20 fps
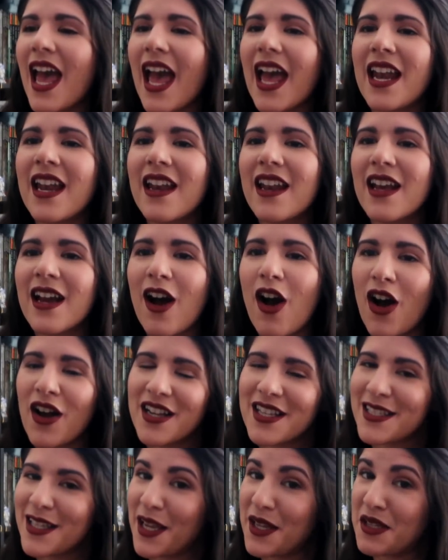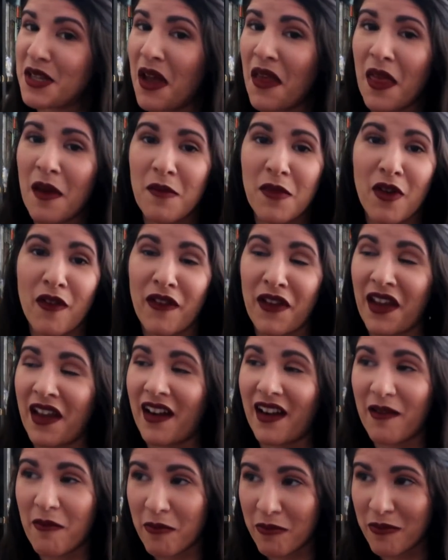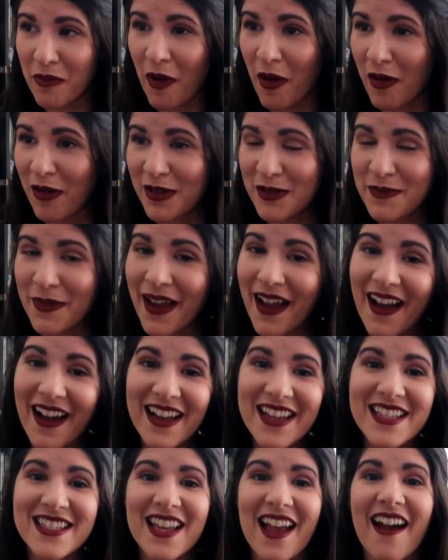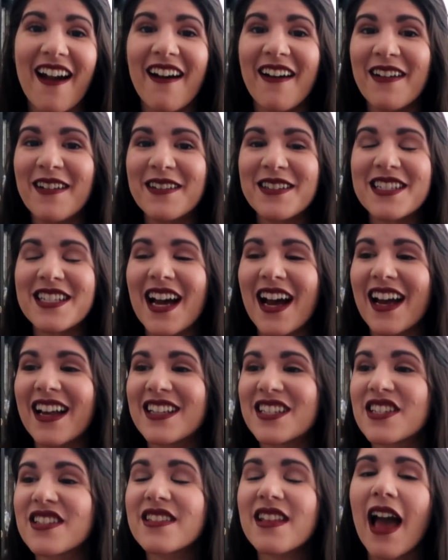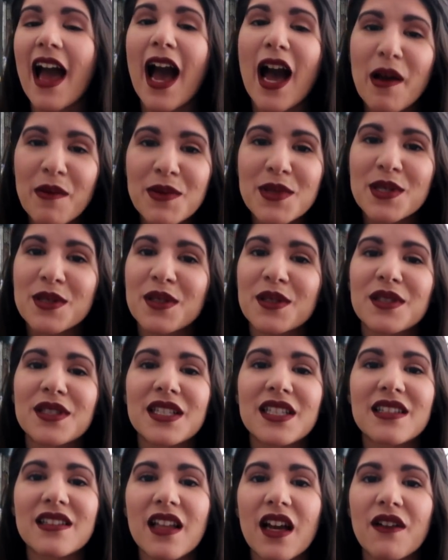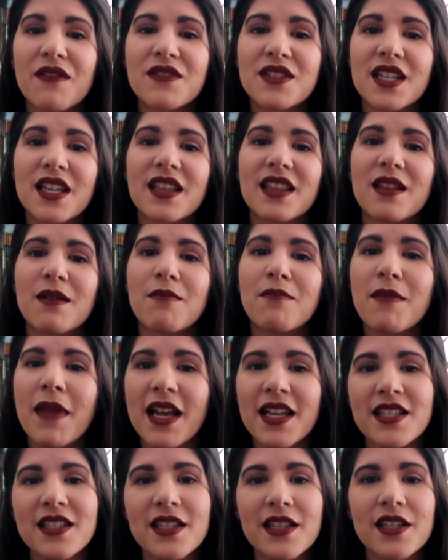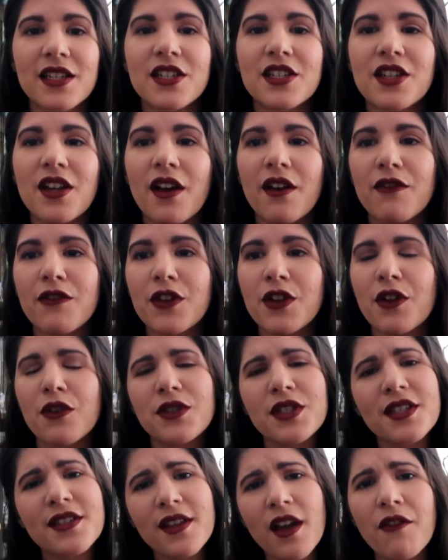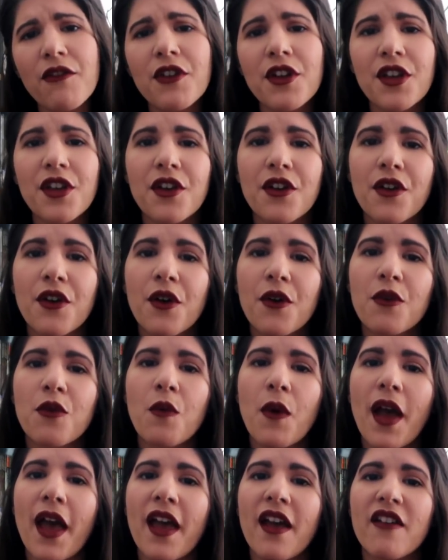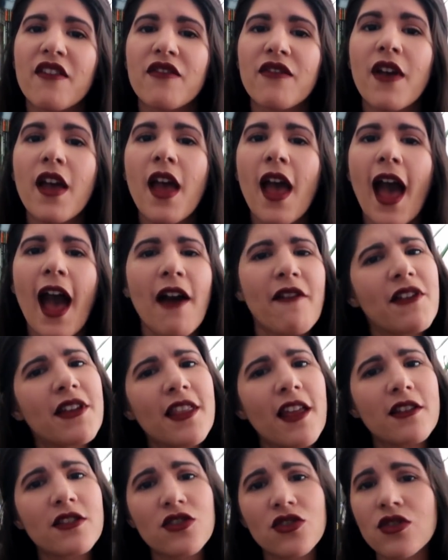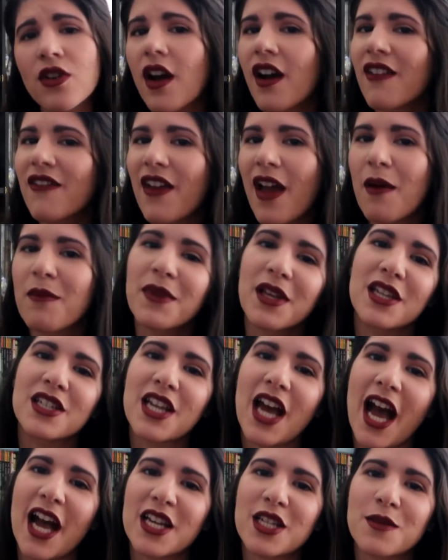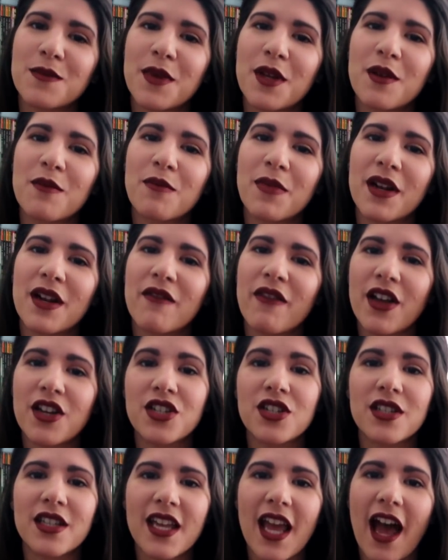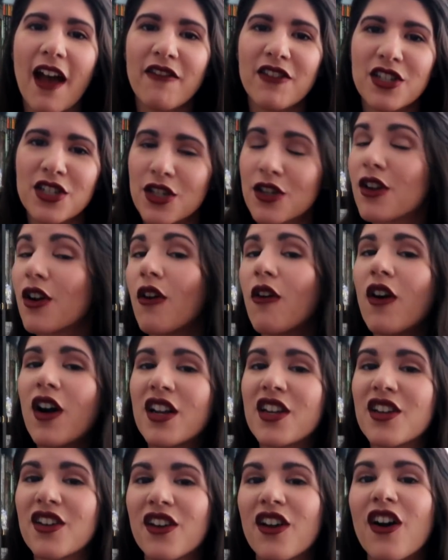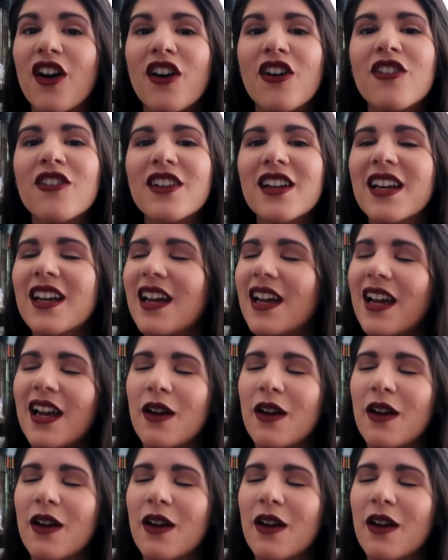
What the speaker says: And honestly, I saw that movie and I bawled my eyes out. I just absolutely loved it. The message of, you know, discovering your own way, of having that strong family attachment, but eventually having to go on your own